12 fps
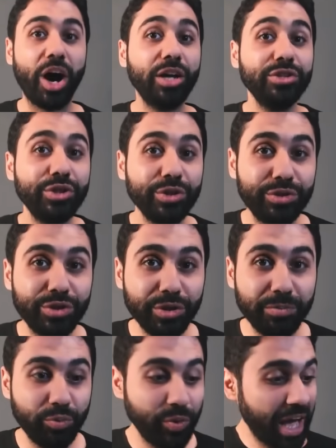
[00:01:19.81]
On
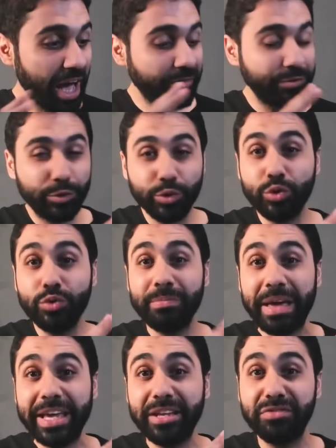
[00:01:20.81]
YouTube, we have 2
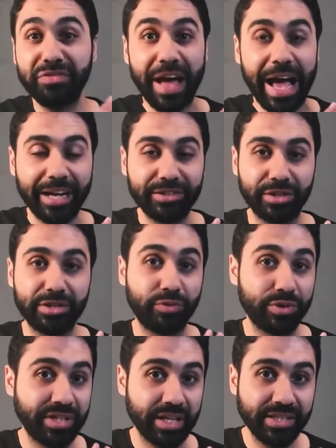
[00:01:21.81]
main factors
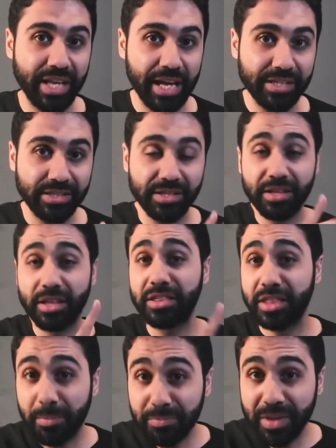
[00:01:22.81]
for success, the
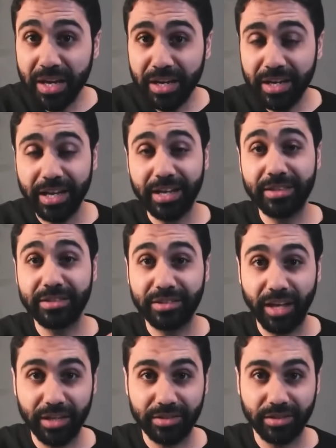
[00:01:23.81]
thumbnail and the
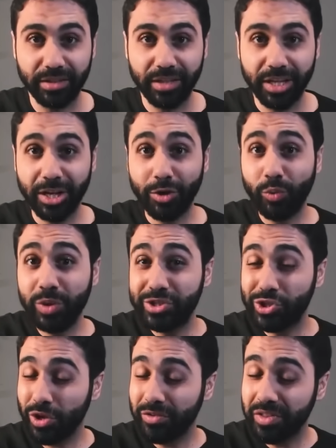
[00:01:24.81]
title. We
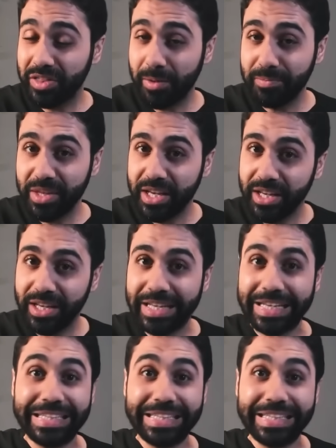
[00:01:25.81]
solve the thumbnail.